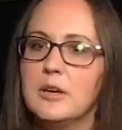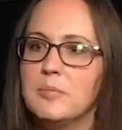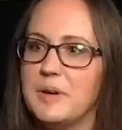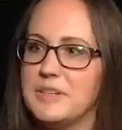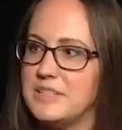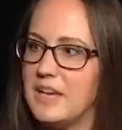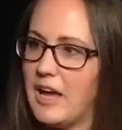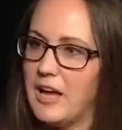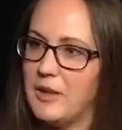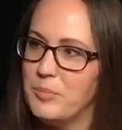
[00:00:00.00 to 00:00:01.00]
but to
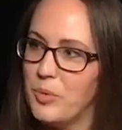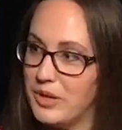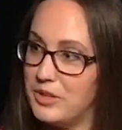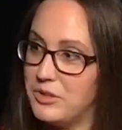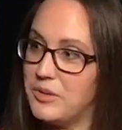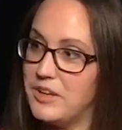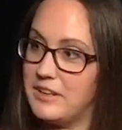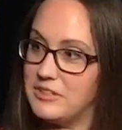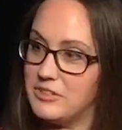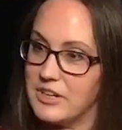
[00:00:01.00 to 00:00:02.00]
point you in
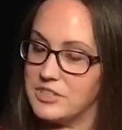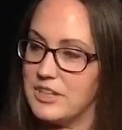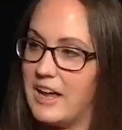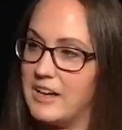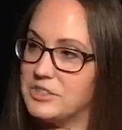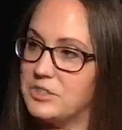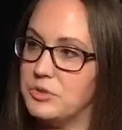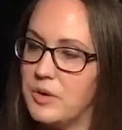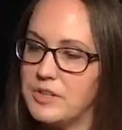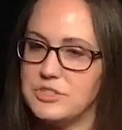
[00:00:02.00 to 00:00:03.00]
the direction, ask you
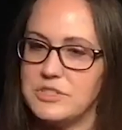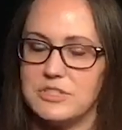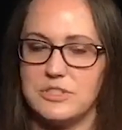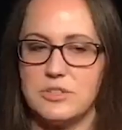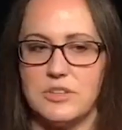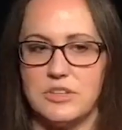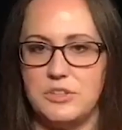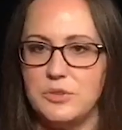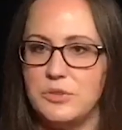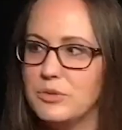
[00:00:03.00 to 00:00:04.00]
questions so that
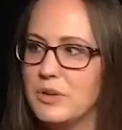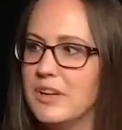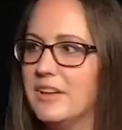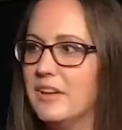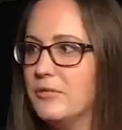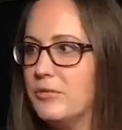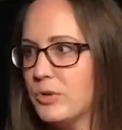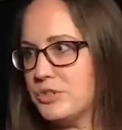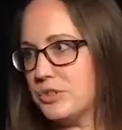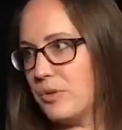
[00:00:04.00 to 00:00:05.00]
you
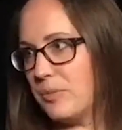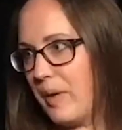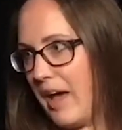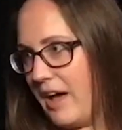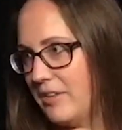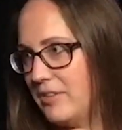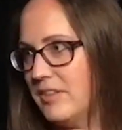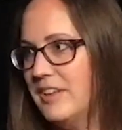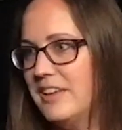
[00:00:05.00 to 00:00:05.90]
forge your own path